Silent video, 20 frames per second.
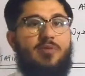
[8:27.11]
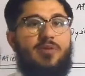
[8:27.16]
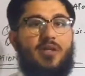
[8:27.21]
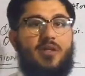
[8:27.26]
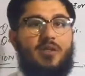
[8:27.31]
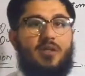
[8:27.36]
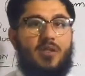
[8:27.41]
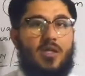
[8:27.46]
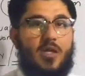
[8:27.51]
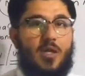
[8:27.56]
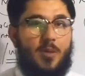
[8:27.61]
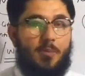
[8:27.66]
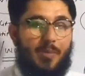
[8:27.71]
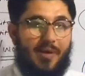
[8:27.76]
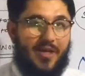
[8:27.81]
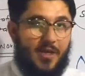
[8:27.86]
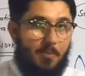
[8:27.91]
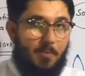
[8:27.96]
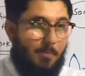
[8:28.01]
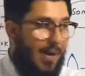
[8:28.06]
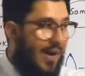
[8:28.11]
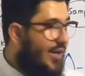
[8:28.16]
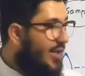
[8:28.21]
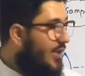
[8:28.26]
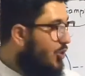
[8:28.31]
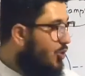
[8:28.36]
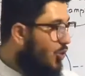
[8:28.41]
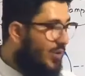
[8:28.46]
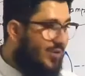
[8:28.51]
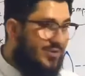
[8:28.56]
can be done by
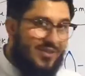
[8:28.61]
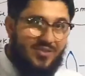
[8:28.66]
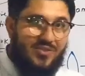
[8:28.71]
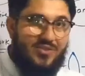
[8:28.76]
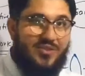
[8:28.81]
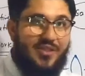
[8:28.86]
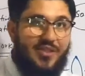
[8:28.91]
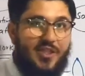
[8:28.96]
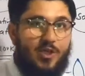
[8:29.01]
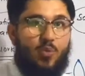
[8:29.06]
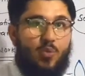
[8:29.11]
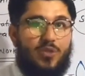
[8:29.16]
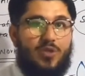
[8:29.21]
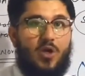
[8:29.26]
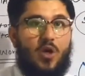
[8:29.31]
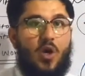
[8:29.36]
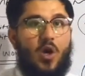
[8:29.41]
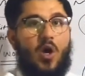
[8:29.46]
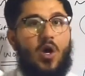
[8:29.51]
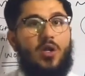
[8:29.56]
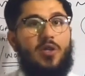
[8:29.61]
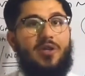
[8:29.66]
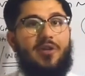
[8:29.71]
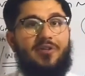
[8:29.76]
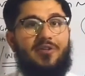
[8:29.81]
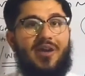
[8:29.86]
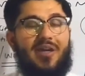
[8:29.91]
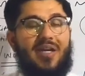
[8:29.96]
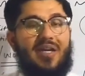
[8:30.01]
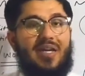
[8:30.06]
comparing your this reading with
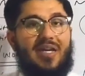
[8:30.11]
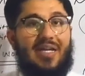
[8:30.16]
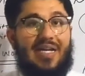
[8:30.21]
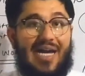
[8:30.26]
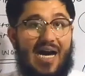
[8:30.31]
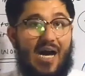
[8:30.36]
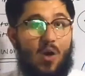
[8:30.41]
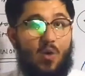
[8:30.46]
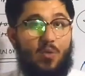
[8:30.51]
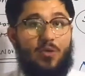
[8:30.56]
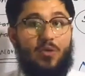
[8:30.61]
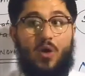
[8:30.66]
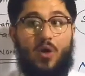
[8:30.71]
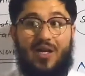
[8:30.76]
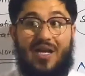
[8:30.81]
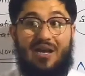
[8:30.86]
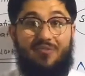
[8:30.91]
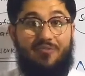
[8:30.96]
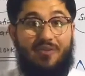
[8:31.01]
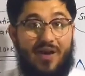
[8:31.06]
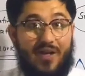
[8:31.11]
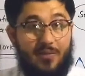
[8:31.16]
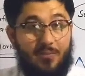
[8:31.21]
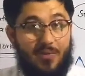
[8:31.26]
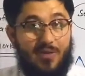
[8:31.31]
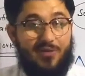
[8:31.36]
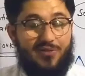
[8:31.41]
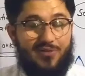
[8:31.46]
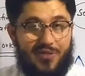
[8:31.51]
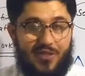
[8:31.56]
already known or
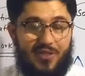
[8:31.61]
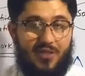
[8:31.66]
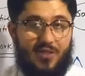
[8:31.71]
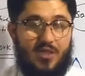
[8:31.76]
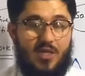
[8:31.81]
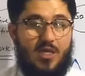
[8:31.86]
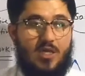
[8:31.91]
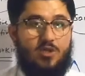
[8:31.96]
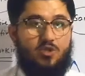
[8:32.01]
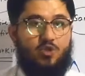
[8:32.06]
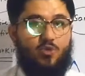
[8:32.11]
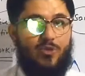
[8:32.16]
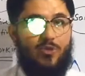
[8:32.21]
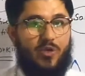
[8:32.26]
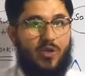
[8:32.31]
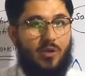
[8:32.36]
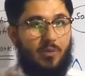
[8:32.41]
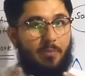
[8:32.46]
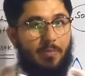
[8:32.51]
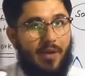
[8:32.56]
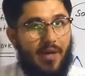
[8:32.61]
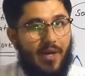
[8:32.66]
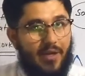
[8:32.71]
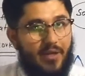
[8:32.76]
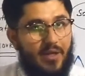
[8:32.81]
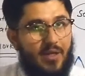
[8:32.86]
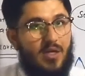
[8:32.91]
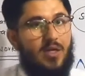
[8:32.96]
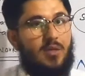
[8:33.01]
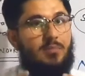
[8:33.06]
available reading. So when you
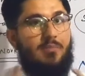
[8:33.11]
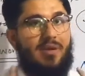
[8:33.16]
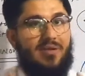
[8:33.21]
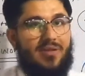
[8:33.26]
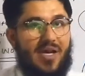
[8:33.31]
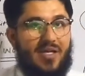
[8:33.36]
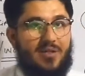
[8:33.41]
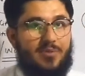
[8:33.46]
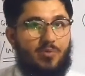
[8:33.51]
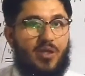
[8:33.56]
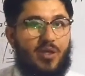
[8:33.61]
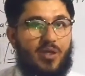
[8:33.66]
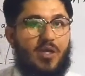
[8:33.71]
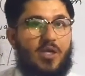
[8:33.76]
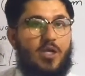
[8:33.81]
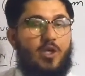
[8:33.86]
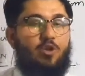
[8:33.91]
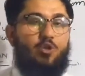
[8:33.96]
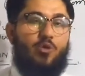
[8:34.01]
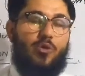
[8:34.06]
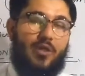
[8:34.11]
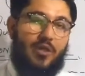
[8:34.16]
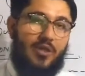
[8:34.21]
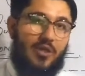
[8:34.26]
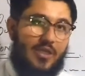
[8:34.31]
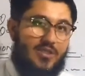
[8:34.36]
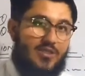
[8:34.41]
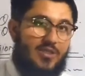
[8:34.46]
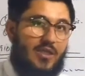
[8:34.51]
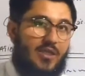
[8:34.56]
compare, by that way you
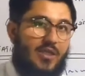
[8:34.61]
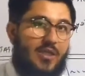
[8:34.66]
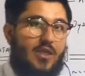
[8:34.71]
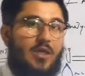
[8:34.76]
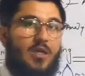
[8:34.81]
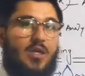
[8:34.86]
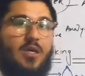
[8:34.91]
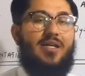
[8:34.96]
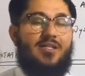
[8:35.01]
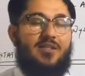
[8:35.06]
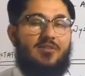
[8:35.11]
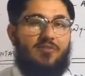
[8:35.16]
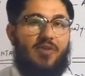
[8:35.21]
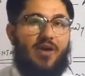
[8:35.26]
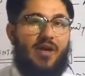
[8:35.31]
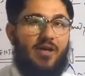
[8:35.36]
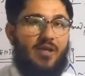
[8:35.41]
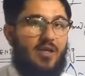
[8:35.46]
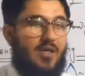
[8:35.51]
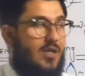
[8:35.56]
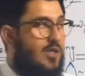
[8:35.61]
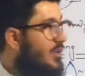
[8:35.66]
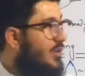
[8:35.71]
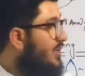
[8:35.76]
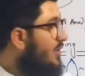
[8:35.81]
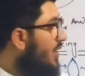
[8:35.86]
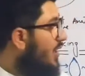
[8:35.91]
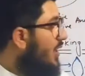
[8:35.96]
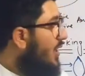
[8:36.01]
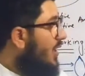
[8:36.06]
can easily identify
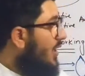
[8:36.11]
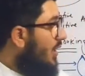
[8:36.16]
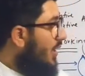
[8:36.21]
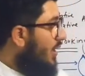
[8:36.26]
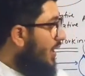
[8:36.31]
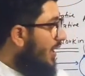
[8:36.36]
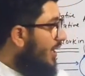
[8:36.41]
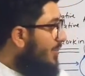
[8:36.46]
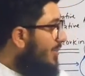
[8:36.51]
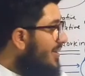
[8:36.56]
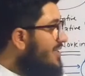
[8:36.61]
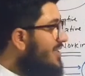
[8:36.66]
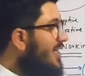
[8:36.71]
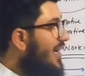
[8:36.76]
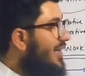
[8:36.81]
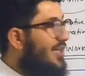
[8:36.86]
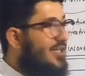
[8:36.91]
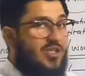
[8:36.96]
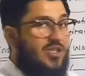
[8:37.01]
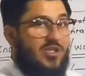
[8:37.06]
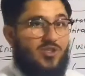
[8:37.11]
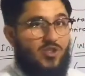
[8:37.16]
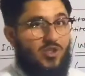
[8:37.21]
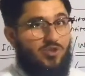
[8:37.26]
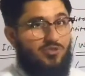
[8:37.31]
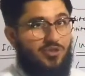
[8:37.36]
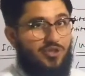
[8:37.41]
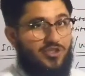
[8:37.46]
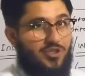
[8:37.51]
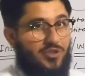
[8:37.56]
the element and its
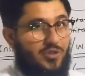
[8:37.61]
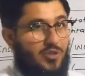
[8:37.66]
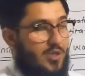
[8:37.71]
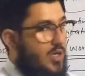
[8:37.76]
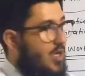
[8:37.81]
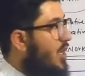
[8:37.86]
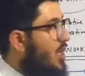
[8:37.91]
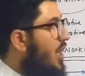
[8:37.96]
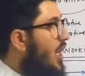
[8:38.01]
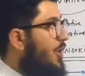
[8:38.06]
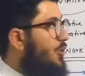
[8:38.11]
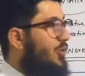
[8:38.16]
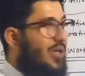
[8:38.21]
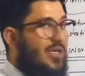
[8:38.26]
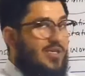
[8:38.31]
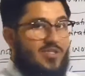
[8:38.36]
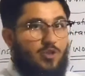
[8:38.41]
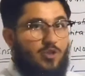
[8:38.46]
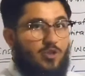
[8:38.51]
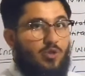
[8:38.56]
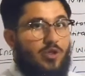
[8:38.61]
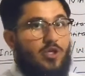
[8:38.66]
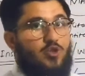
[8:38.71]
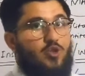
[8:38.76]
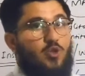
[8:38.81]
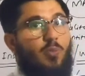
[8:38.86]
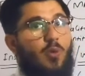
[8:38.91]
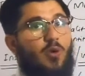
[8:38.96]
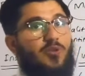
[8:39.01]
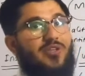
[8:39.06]
concentration. Or you can say you
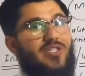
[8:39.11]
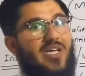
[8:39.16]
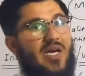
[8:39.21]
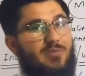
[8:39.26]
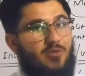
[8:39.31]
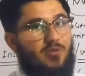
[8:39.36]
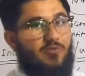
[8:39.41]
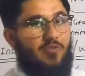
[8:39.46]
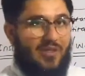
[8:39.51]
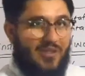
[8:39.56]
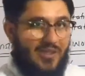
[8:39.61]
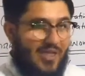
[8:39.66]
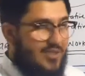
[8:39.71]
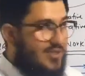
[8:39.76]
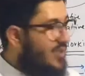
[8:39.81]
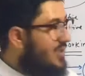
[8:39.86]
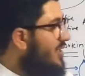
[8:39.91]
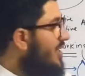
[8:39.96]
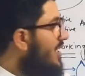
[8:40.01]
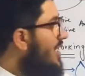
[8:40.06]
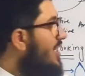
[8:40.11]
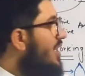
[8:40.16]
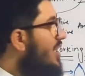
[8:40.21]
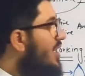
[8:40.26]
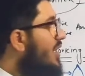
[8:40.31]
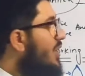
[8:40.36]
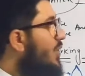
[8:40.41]
can do both the types of analysis,